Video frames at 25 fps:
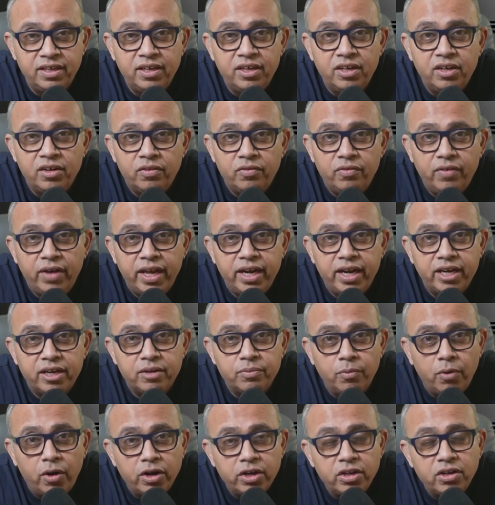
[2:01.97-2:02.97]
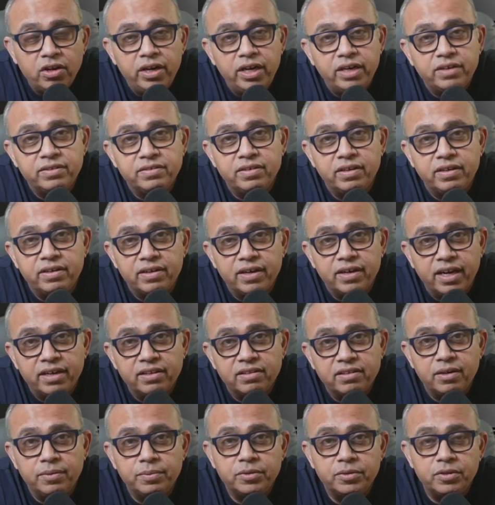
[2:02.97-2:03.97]
where it modulates the
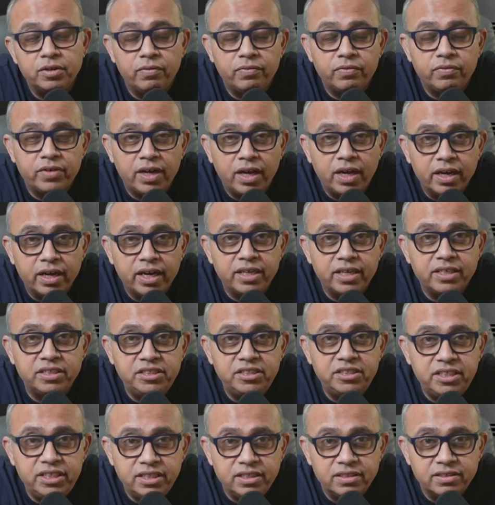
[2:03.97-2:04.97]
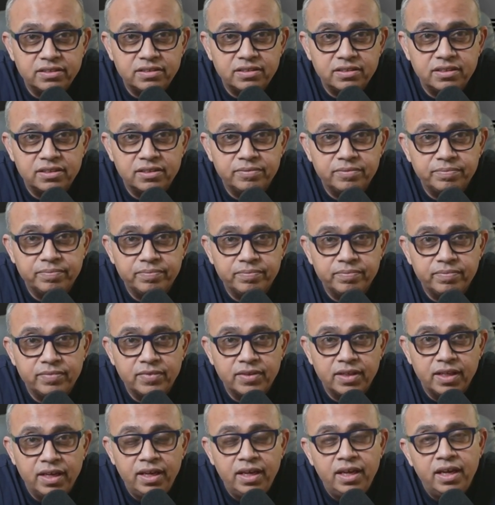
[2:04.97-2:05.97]
transcription of target genes.
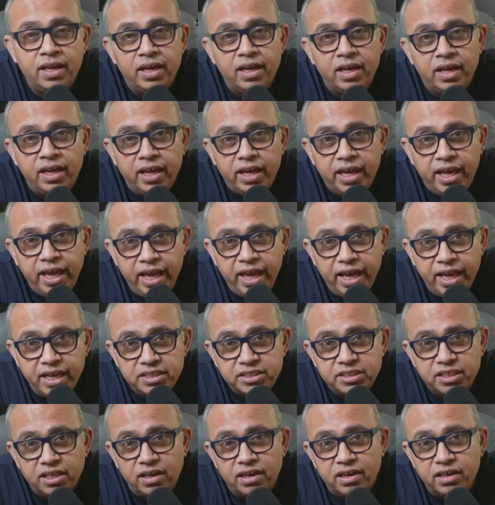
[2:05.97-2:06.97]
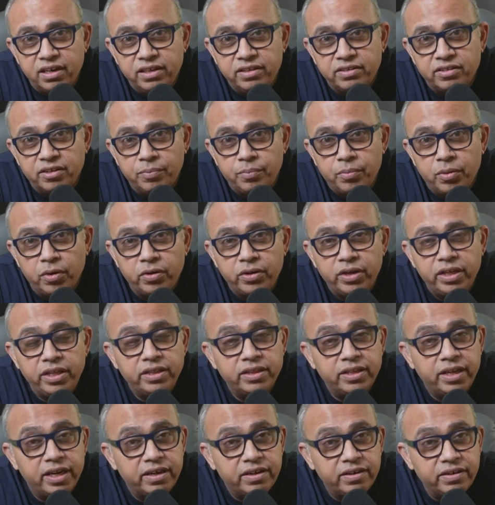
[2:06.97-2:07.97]
AHR is a protein
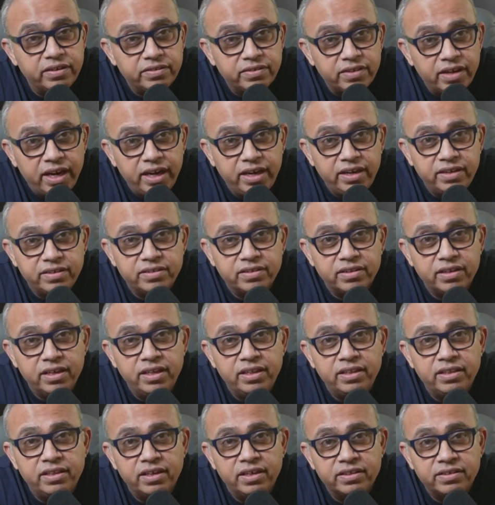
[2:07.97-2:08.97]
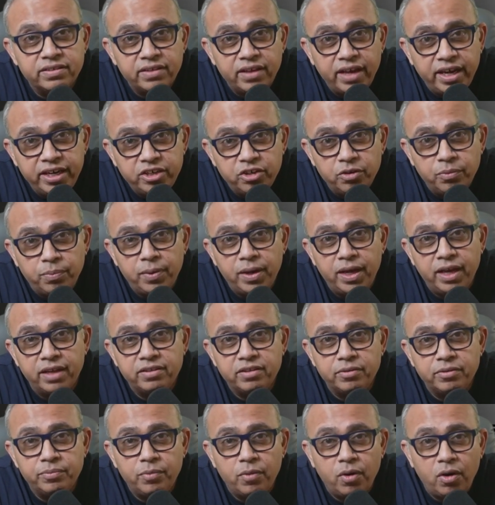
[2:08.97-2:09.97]
that resides in the
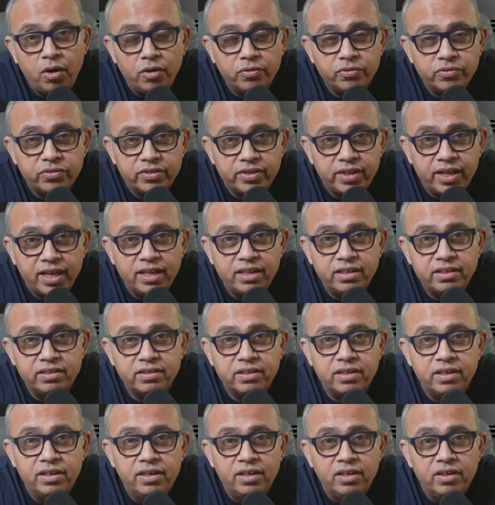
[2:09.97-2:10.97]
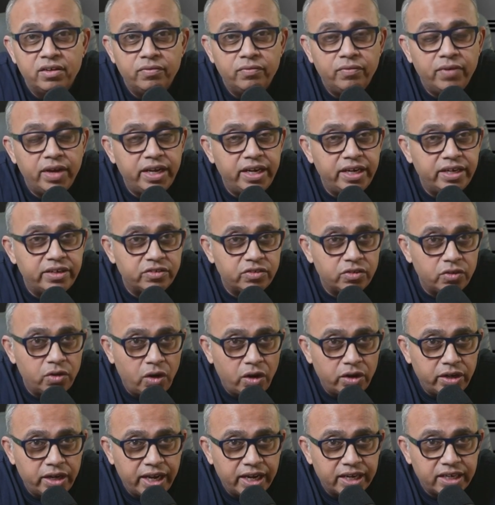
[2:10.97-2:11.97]
cytoplasm of cells when it's
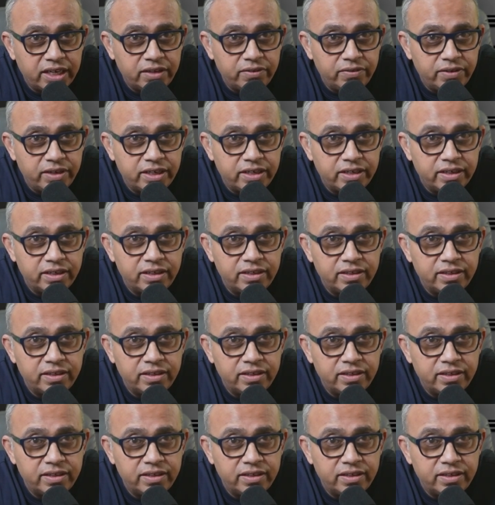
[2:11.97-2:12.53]
not activated.